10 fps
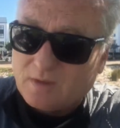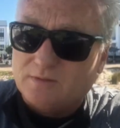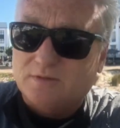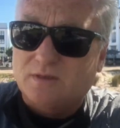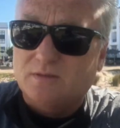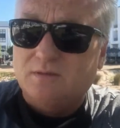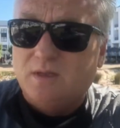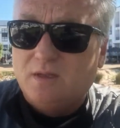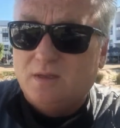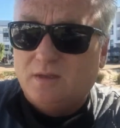So,
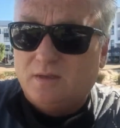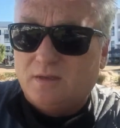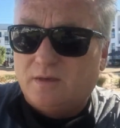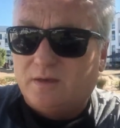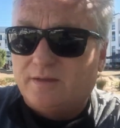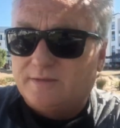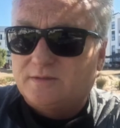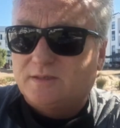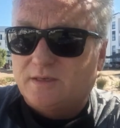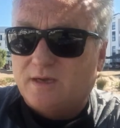you know, that
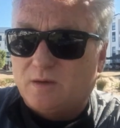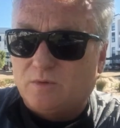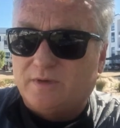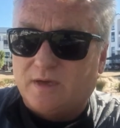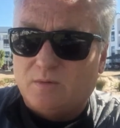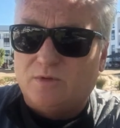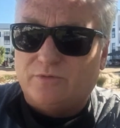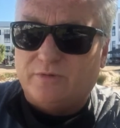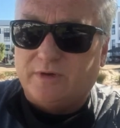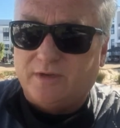said, I would
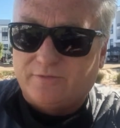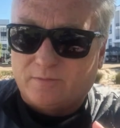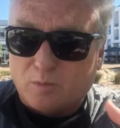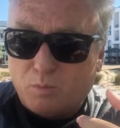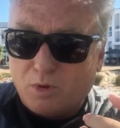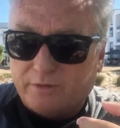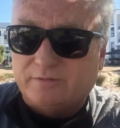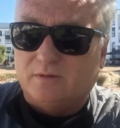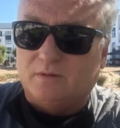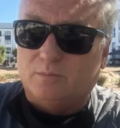really, from a
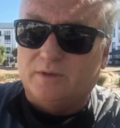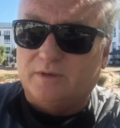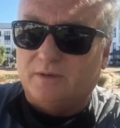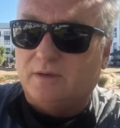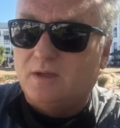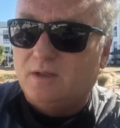personal opinion,